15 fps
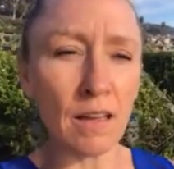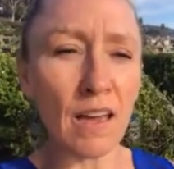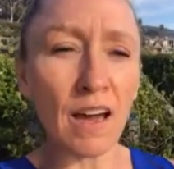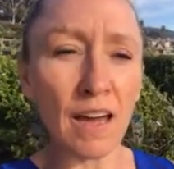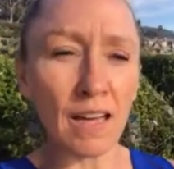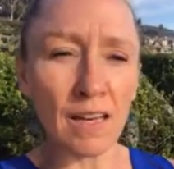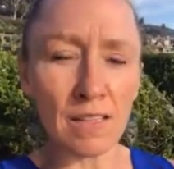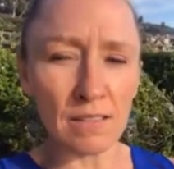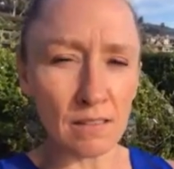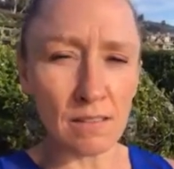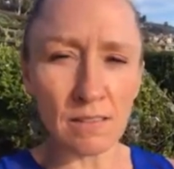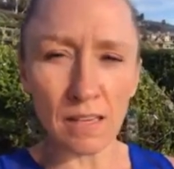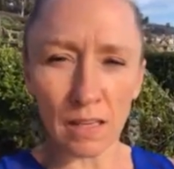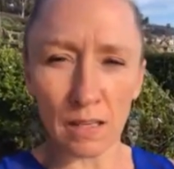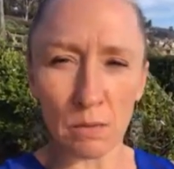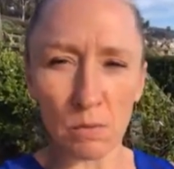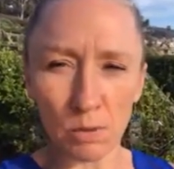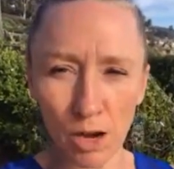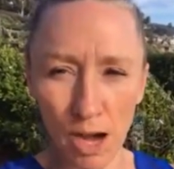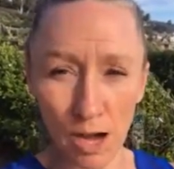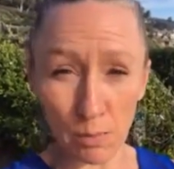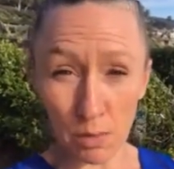gut is our second
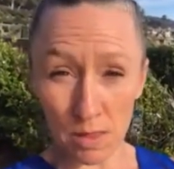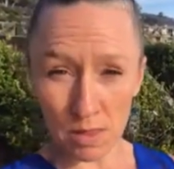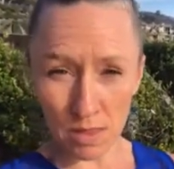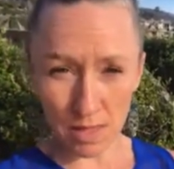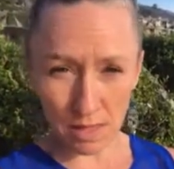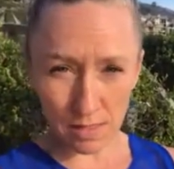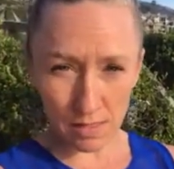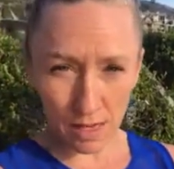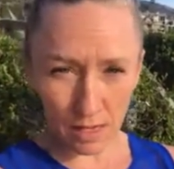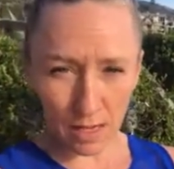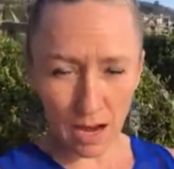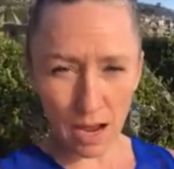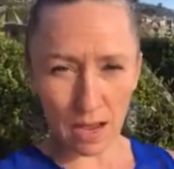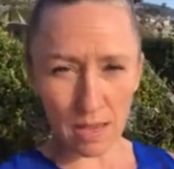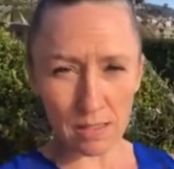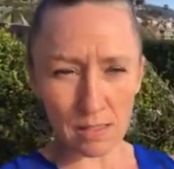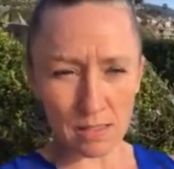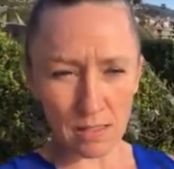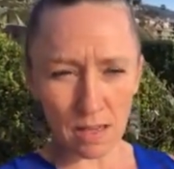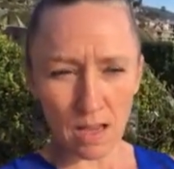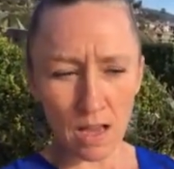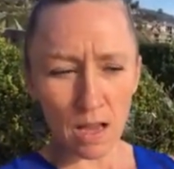brain with the second
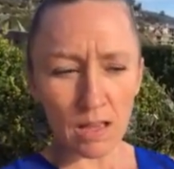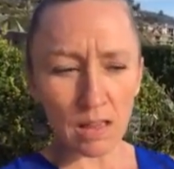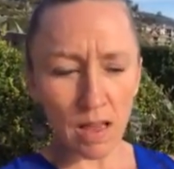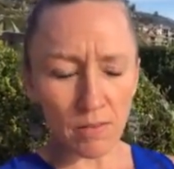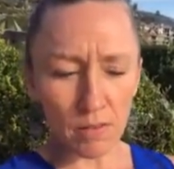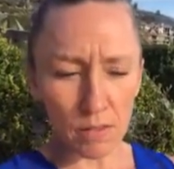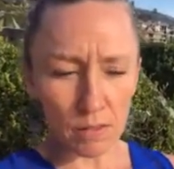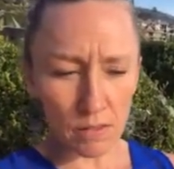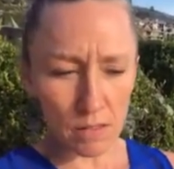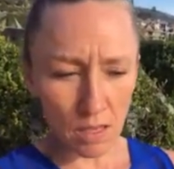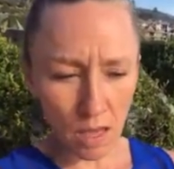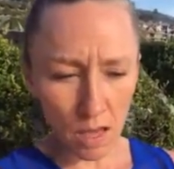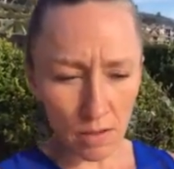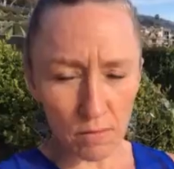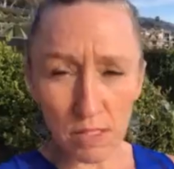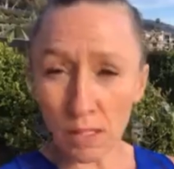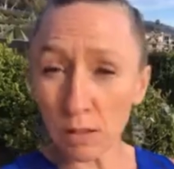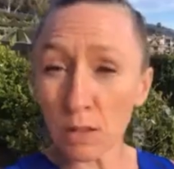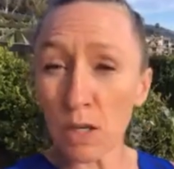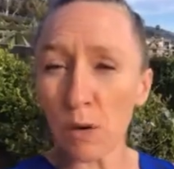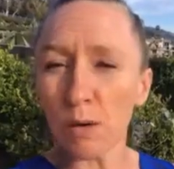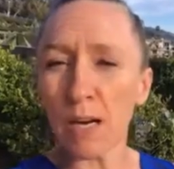highest levels of
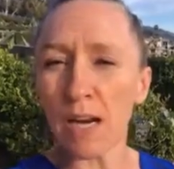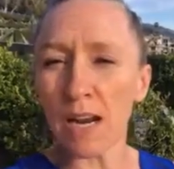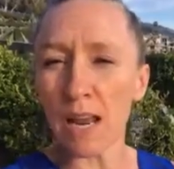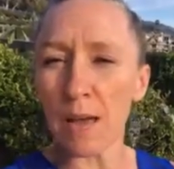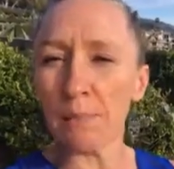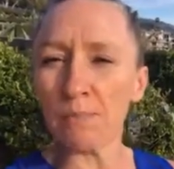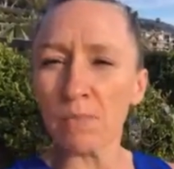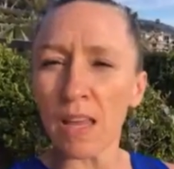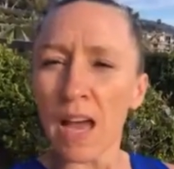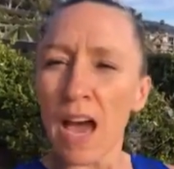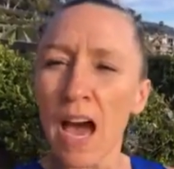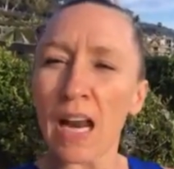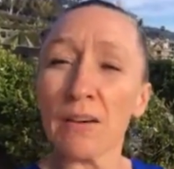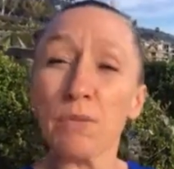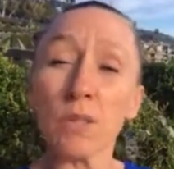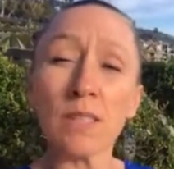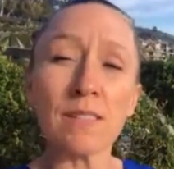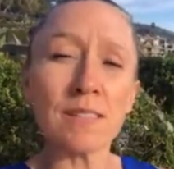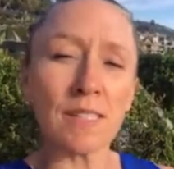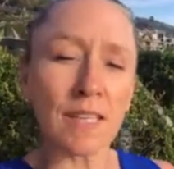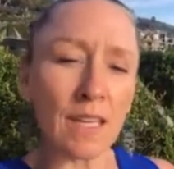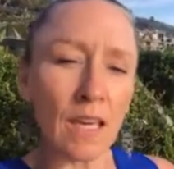serotonin in it. And if we're
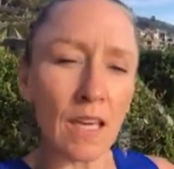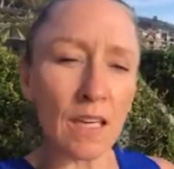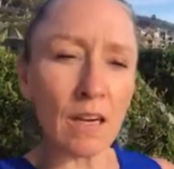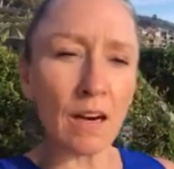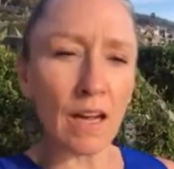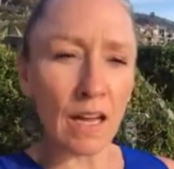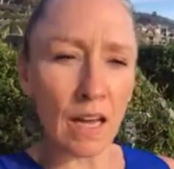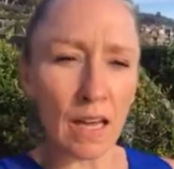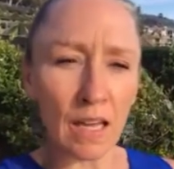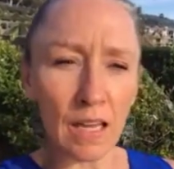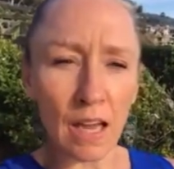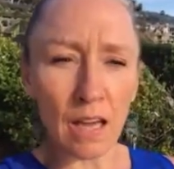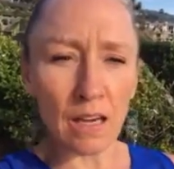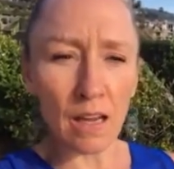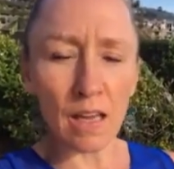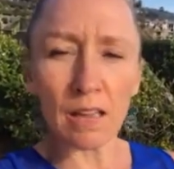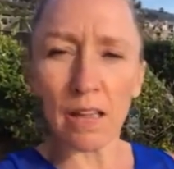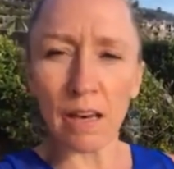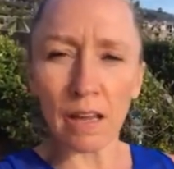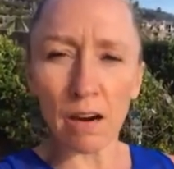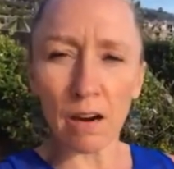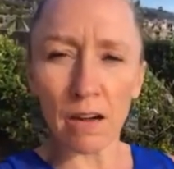sucking in our gut and not
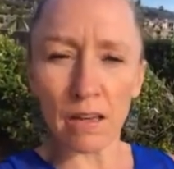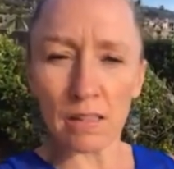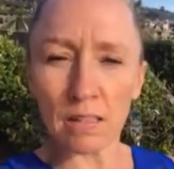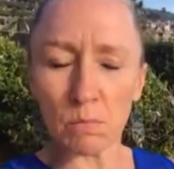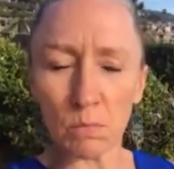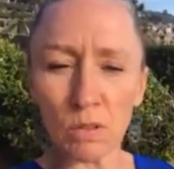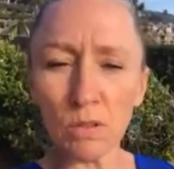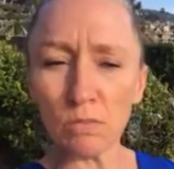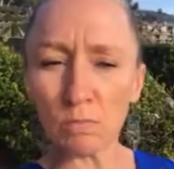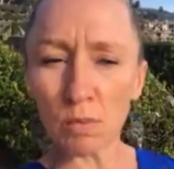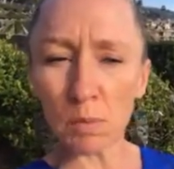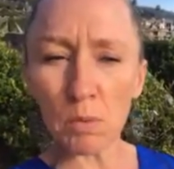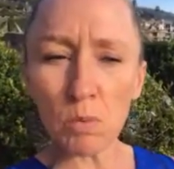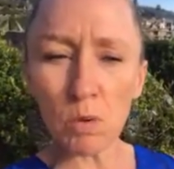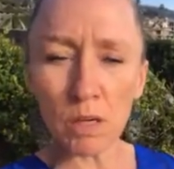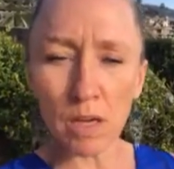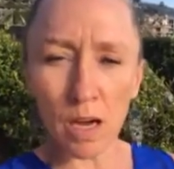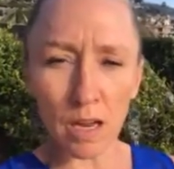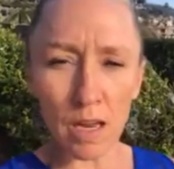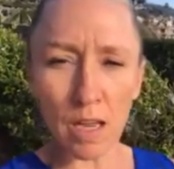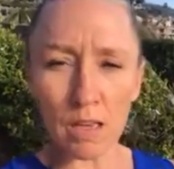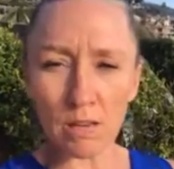letting our guts move, maybe we're
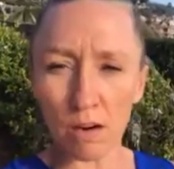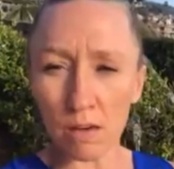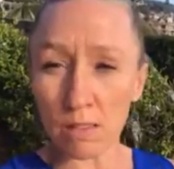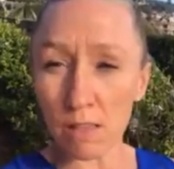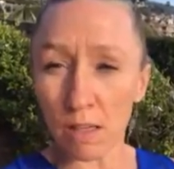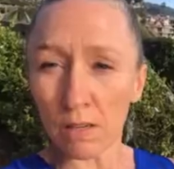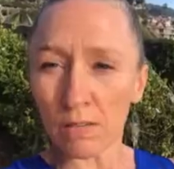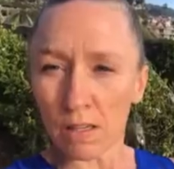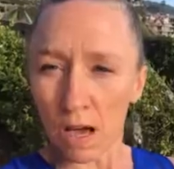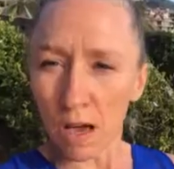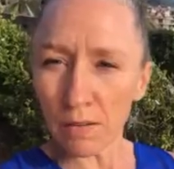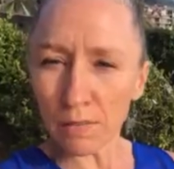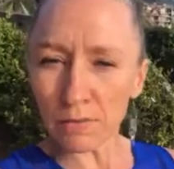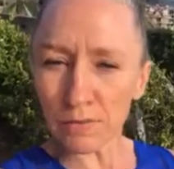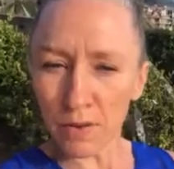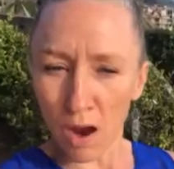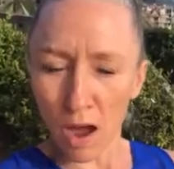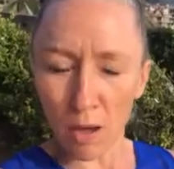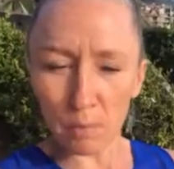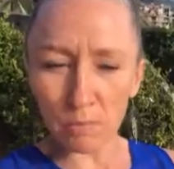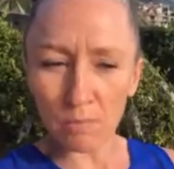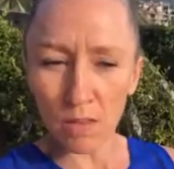cutting ourselves off
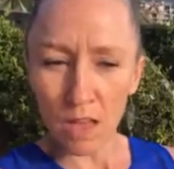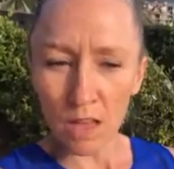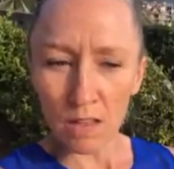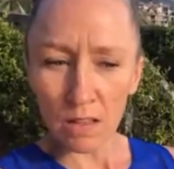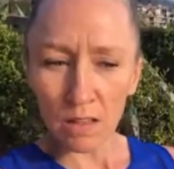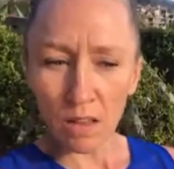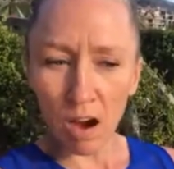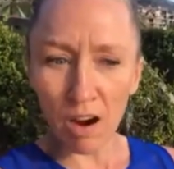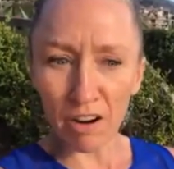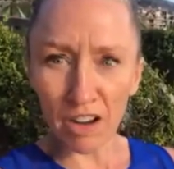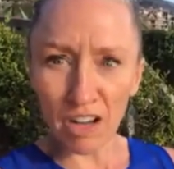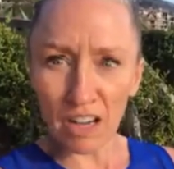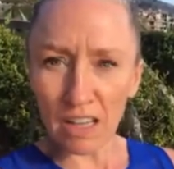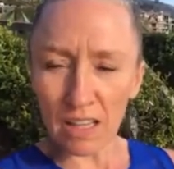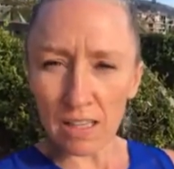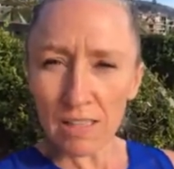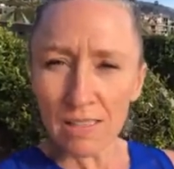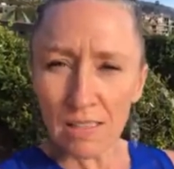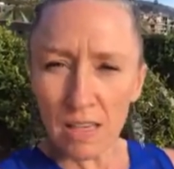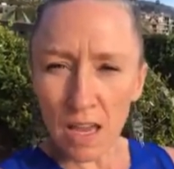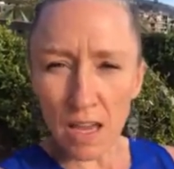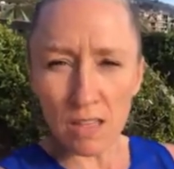from our gut
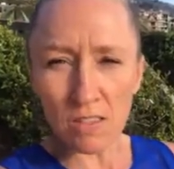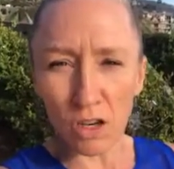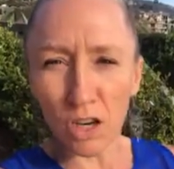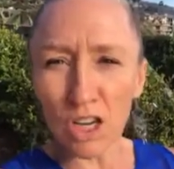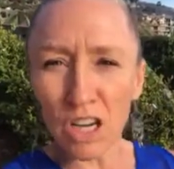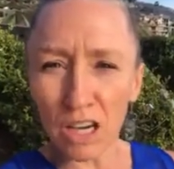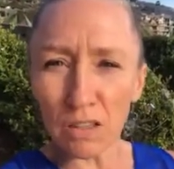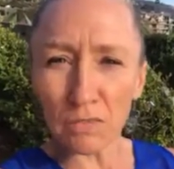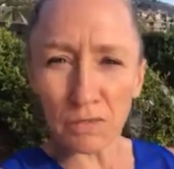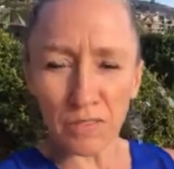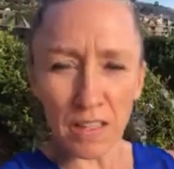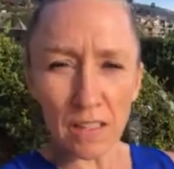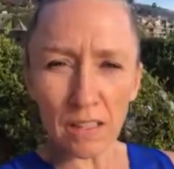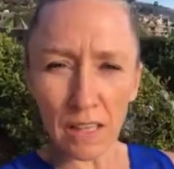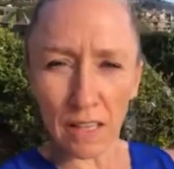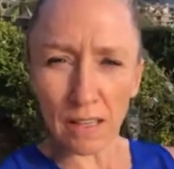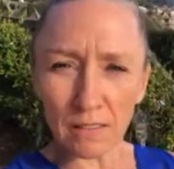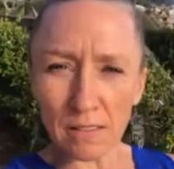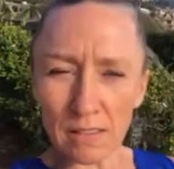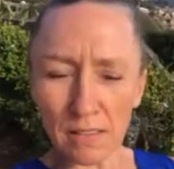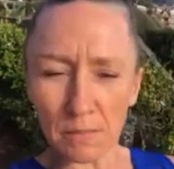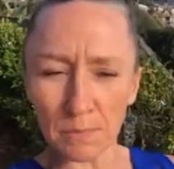instincts, our gut feelings.